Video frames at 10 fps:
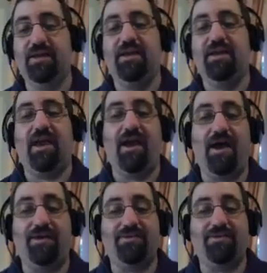
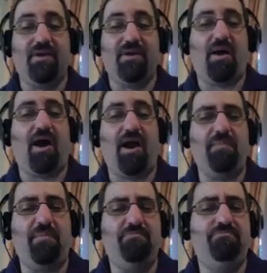And I'm
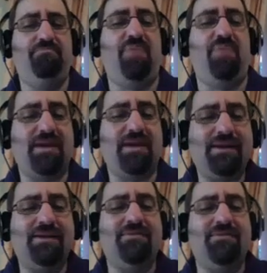betting
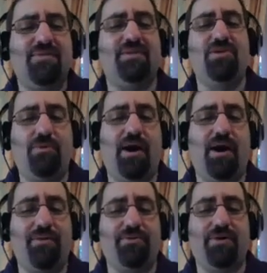that no
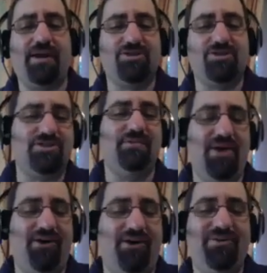other HTML